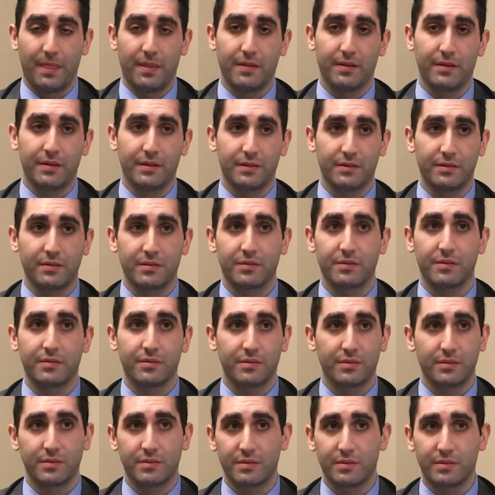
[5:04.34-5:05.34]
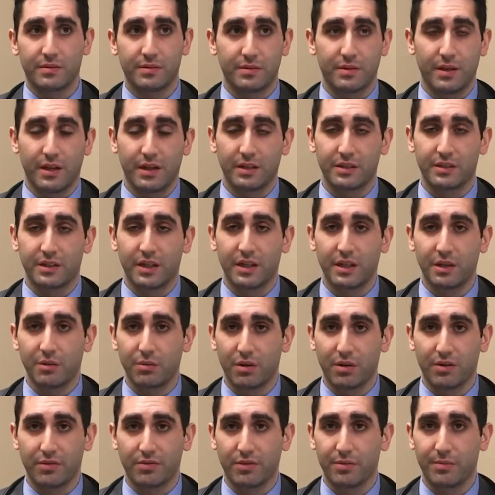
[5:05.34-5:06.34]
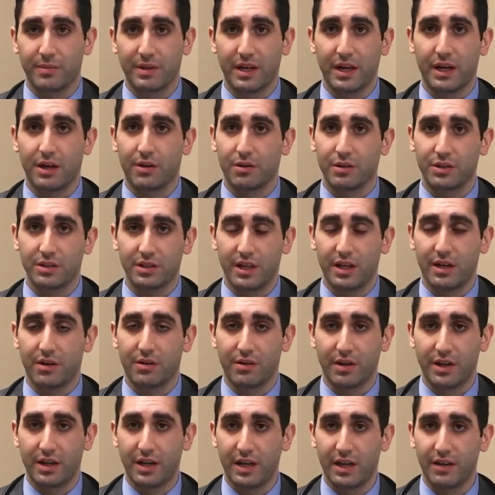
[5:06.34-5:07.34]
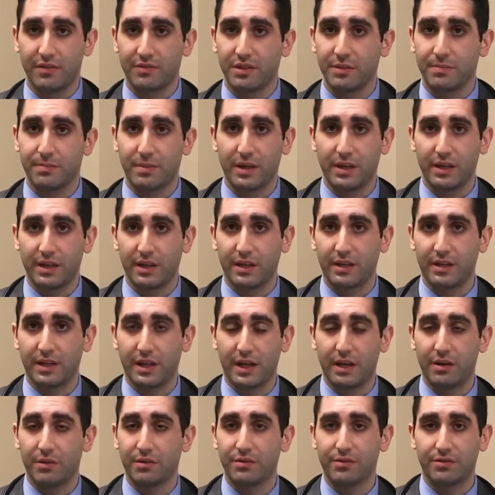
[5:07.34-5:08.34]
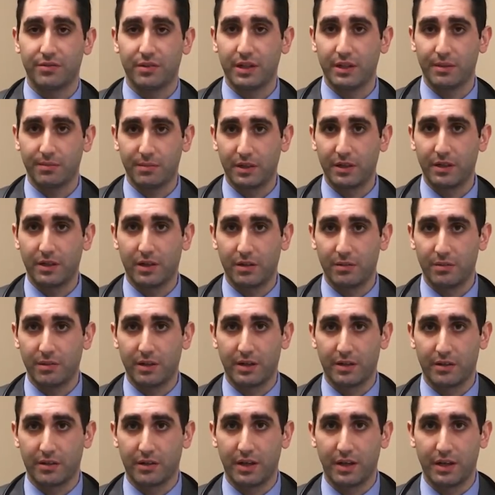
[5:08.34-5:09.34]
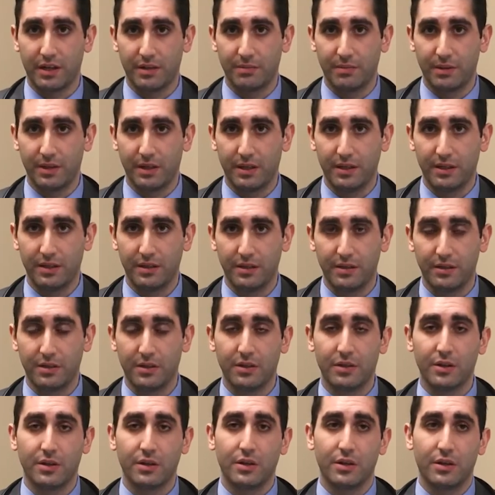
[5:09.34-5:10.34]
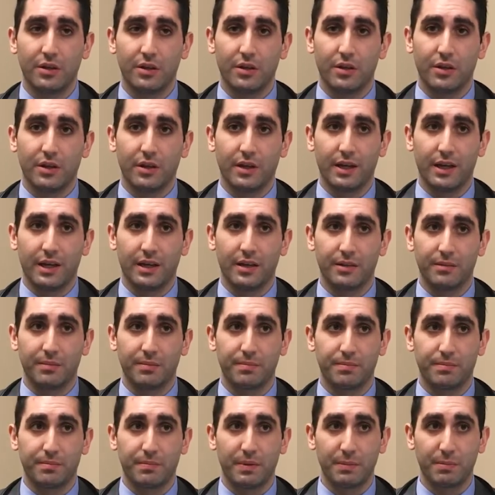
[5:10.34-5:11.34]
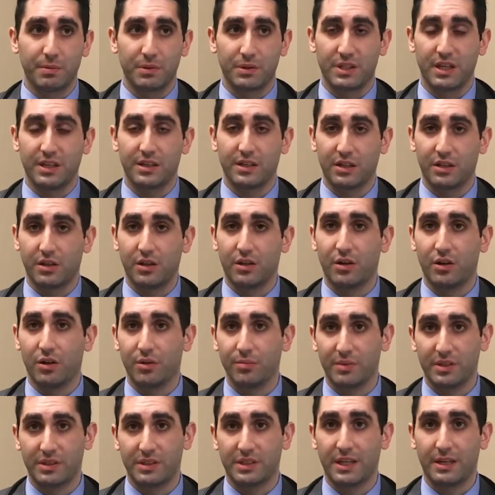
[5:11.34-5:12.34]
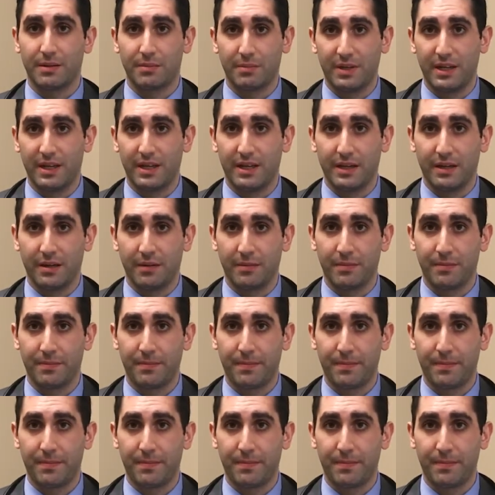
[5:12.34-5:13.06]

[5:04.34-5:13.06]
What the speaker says: It takes anywhere from an hour to hour and a half, depending on how inflamed the gallbladder can be. And people tend to go home the same day.